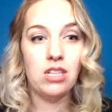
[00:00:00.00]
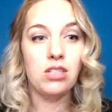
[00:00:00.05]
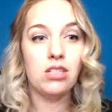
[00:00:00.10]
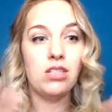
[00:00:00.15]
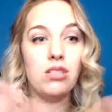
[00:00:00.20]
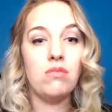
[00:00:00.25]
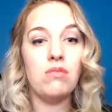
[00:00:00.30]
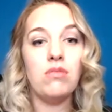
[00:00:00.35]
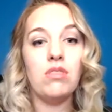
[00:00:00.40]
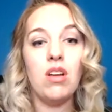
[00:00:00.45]

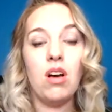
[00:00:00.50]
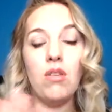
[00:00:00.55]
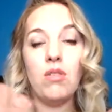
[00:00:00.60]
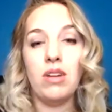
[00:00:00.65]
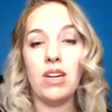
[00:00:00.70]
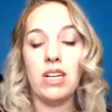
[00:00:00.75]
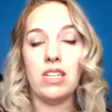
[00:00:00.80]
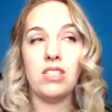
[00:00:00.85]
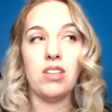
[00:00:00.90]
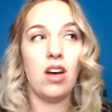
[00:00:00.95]
So
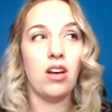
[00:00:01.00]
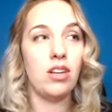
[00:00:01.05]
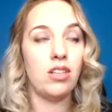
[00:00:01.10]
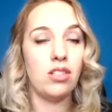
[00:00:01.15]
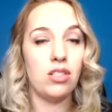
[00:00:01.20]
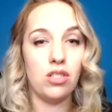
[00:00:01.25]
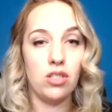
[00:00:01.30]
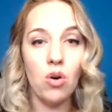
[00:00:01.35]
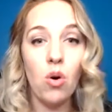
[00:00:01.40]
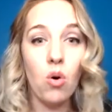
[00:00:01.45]
notice on a
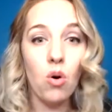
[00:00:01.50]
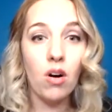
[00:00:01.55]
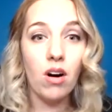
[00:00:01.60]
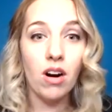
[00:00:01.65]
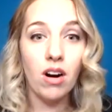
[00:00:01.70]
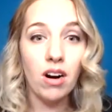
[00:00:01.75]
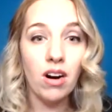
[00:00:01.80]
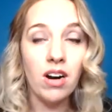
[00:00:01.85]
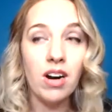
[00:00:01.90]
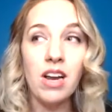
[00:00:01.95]

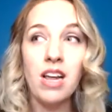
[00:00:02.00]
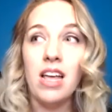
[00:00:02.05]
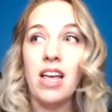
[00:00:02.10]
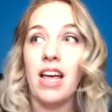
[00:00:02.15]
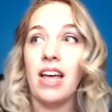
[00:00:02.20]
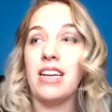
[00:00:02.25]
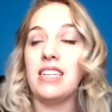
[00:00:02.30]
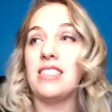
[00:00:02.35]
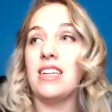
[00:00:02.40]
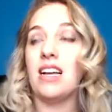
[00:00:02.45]
store,
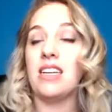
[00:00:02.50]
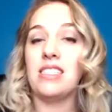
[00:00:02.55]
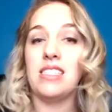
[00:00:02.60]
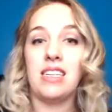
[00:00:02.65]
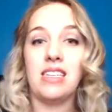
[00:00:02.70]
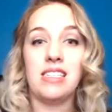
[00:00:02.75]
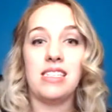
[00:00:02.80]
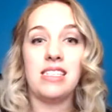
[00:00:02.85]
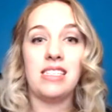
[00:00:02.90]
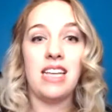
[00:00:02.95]
it
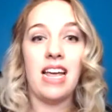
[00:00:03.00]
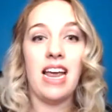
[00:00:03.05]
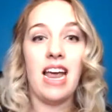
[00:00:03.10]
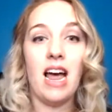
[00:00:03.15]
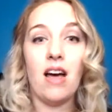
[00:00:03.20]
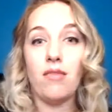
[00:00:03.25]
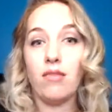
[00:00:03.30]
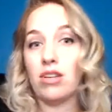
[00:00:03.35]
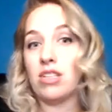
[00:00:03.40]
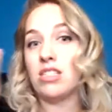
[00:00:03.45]
doesn't say
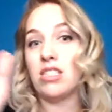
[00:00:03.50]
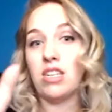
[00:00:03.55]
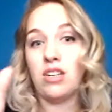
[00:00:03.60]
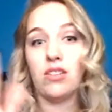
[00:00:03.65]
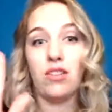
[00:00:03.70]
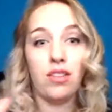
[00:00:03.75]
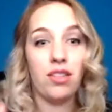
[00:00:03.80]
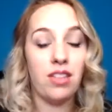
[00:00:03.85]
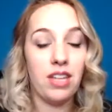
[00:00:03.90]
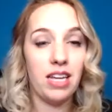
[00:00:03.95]
every
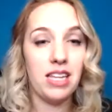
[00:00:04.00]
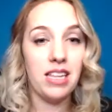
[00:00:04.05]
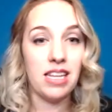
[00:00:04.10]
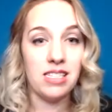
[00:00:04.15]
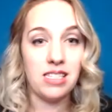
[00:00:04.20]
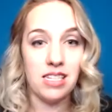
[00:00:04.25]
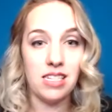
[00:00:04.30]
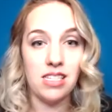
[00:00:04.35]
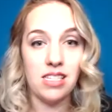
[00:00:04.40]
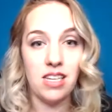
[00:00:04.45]
single thing
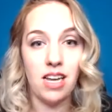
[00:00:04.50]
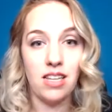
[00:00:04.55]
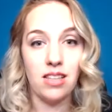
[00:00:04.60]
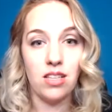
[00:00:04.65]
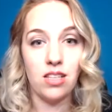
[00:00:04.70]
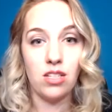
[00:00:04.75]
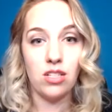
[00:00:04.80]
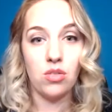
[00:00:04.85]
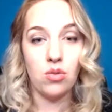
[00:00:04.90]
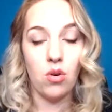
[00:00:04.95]
that's inside
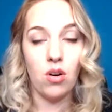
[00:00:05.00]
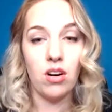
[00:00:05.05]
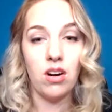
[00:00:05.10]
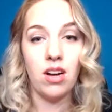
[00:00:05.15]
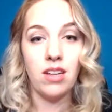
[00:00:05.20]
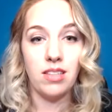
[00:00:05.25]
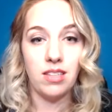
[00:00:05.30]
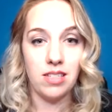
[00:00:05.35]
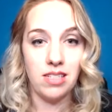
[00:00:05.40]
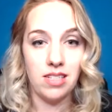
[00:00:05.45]
the store
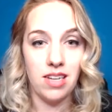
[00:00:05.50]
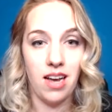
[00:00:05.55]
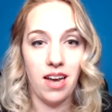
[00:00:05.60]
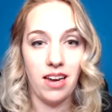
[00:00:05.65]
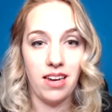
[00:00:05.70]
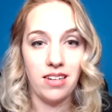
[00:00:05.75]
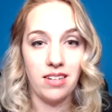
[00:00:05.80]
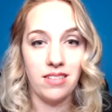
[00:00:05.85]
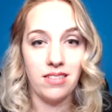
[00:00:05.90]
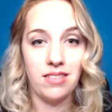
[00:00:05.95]
on the
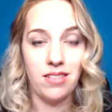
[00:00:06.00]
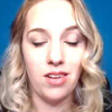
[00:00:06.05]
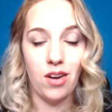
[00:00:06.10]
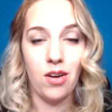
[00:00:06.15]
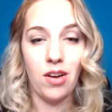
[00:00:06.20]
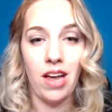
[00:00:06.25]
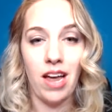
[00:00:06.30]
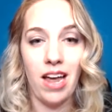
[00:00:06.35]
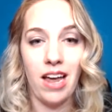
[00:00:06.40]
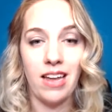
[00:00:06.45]
sign,
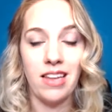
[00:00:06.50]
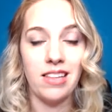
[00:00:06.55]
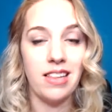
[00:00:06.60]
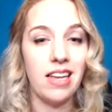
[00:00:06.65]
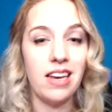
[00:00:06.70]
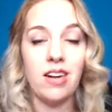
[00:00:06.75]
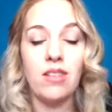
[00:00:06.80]
okay?